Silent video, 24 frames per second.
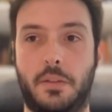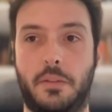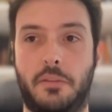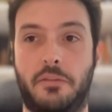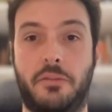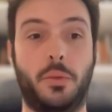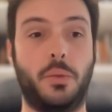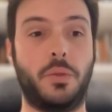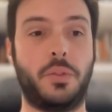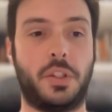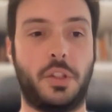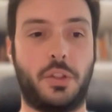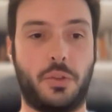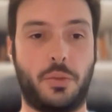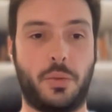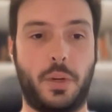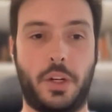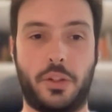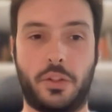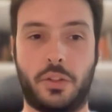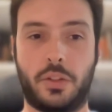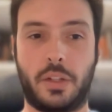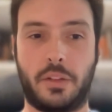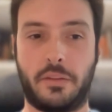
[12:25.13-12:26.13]
full
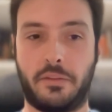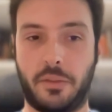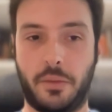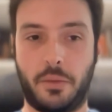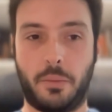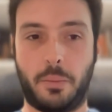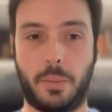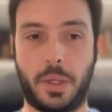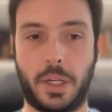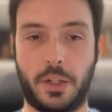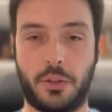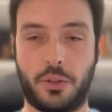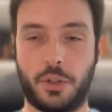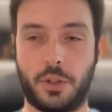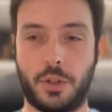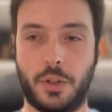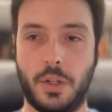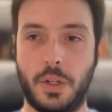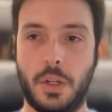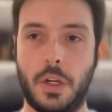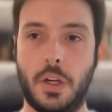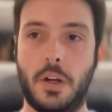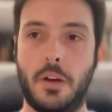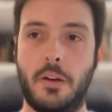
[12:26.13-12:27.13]
situation and full picture,
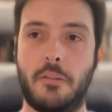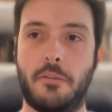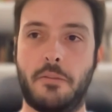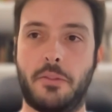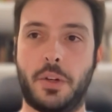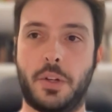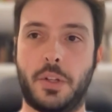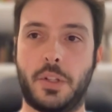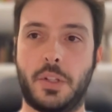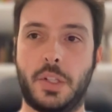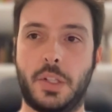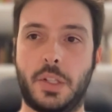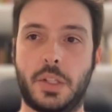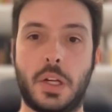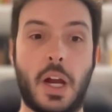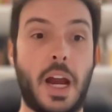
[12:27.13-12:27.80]
versus I